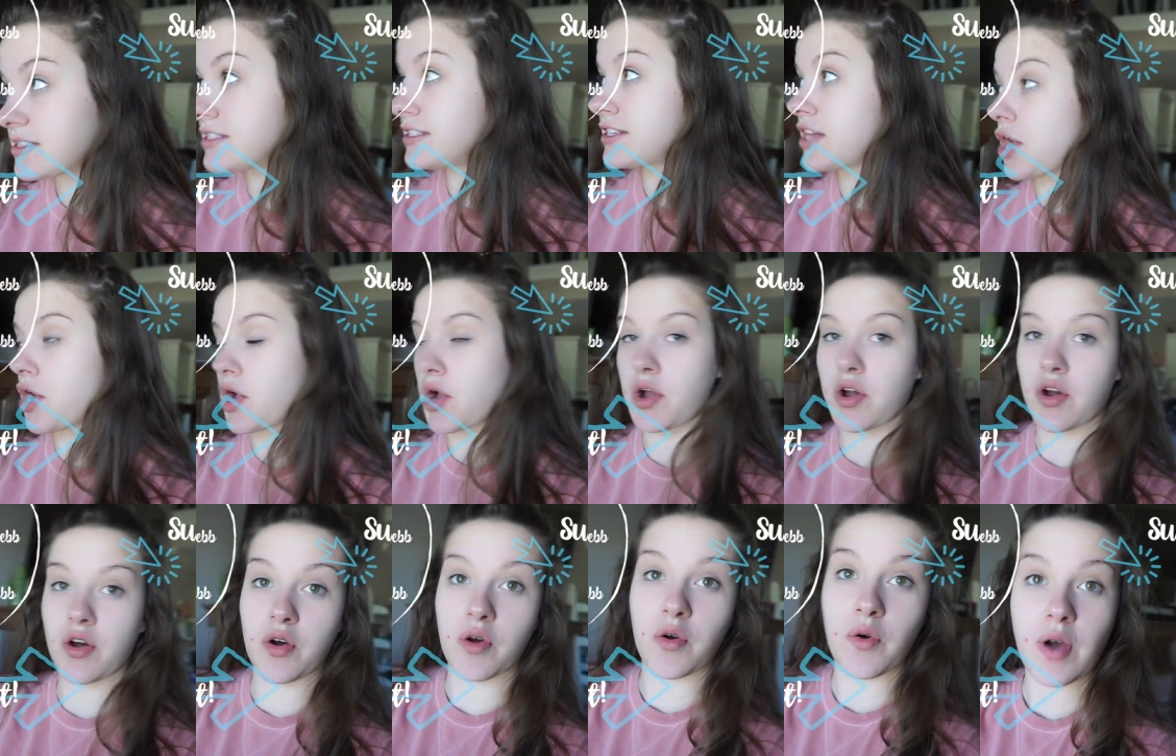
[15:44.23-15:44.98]

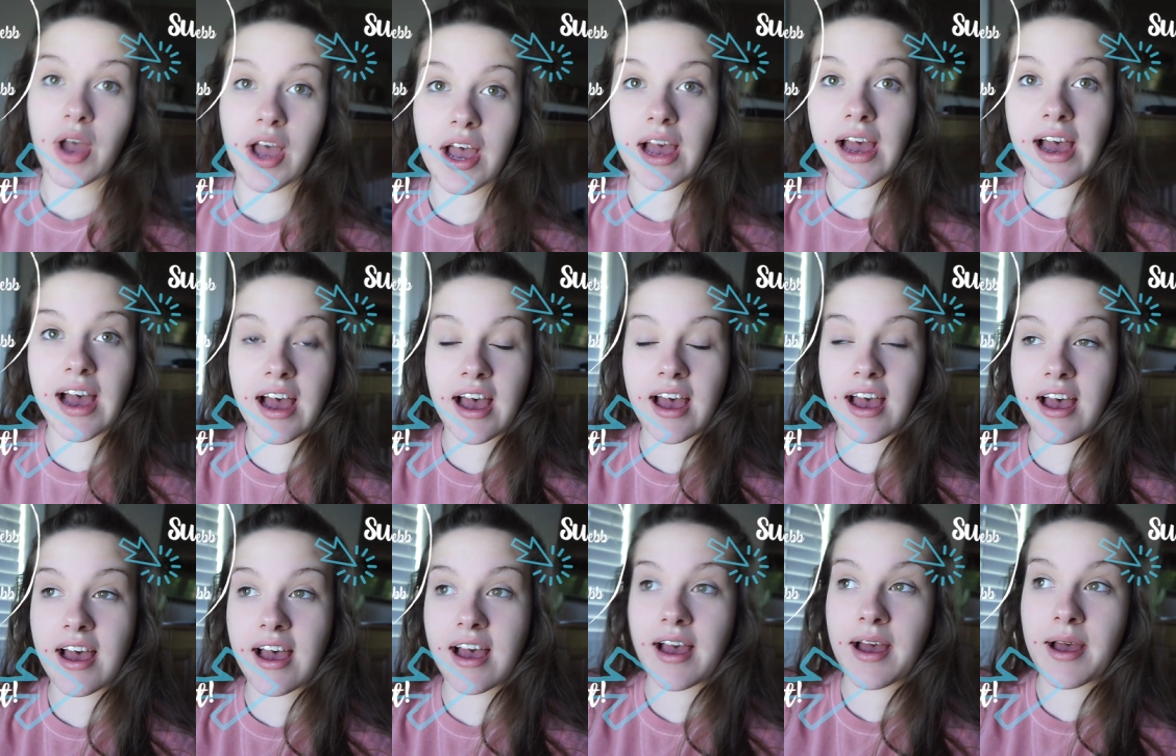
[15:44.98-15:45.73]
So
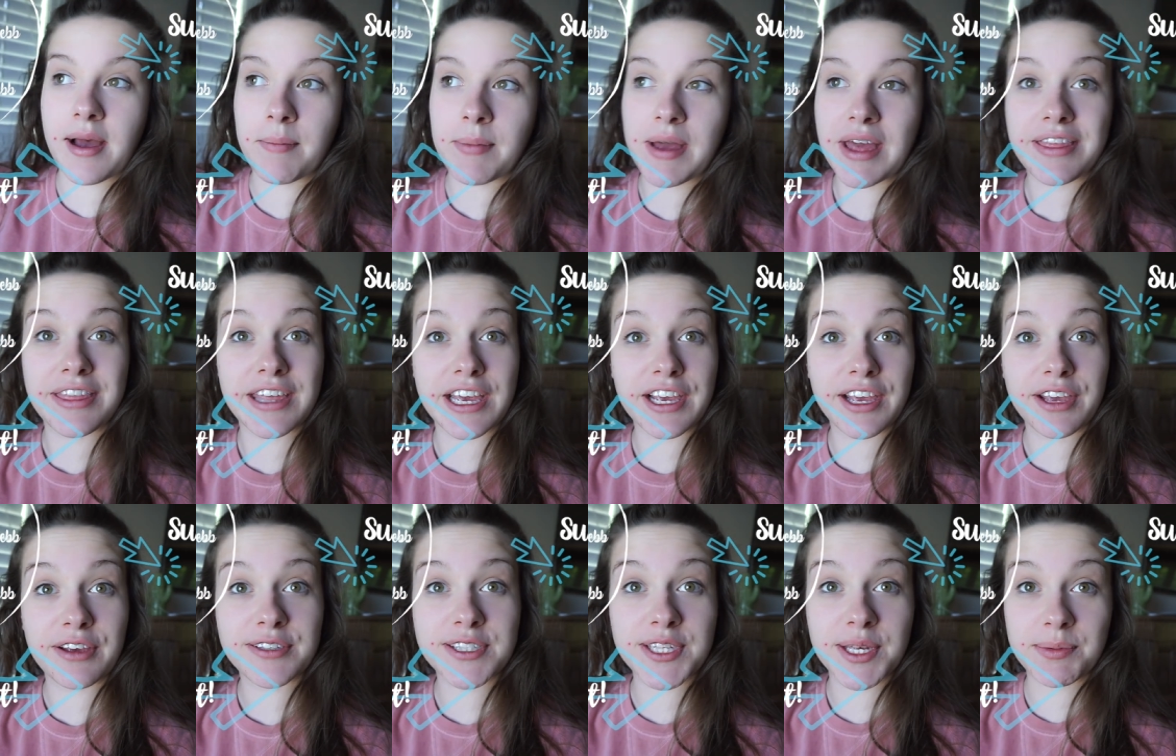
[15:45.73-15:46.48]

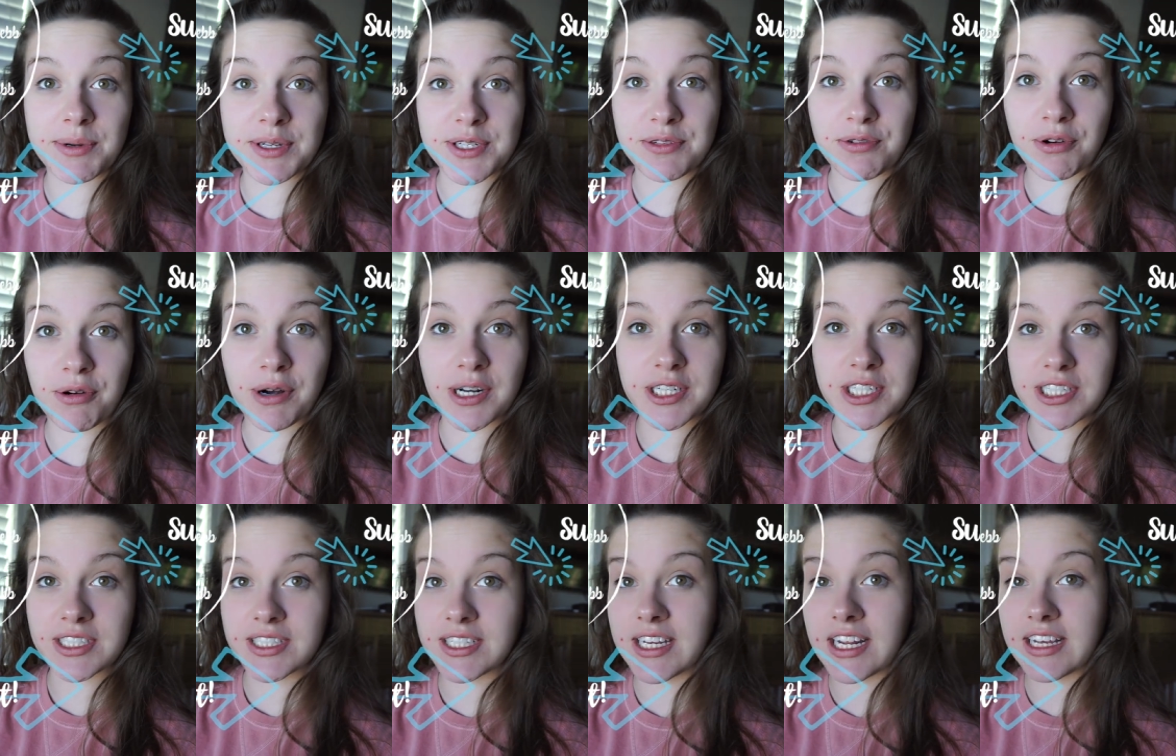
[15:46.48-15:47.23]
thank you so much for
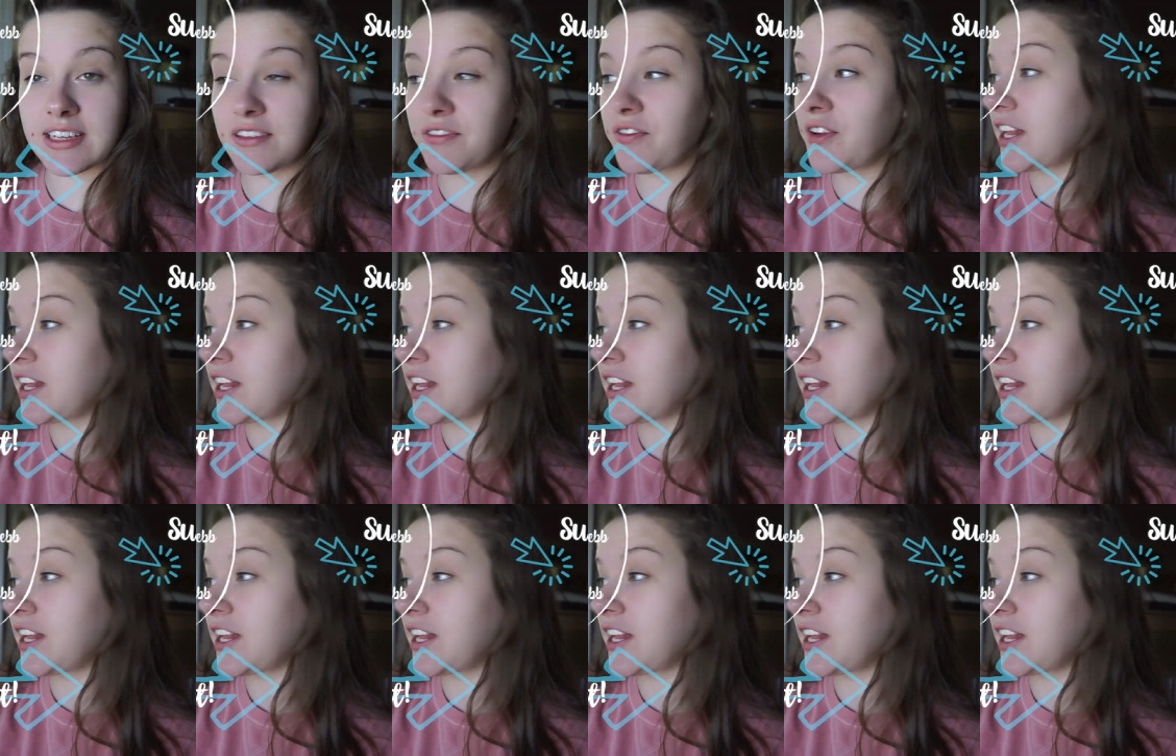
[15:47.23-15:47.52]
watching today's